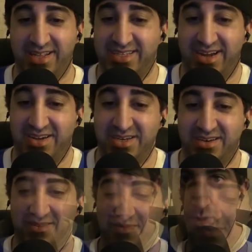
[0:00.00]
It's not
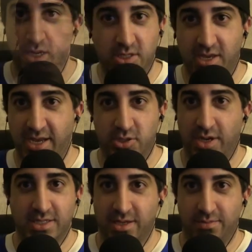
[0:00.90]
good because you can't
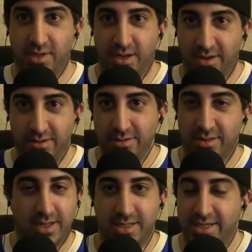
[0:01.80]
trust them. You know,
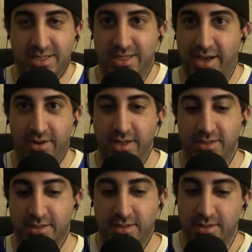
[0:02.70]
that's just how it
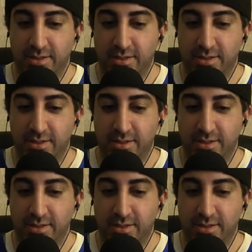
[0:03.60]
is.